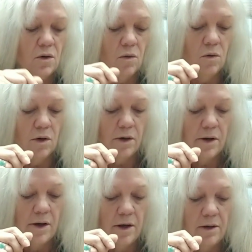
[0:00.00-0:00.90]

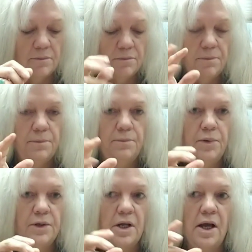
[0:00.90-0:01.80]
or
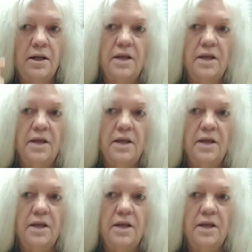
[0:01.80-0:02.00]
I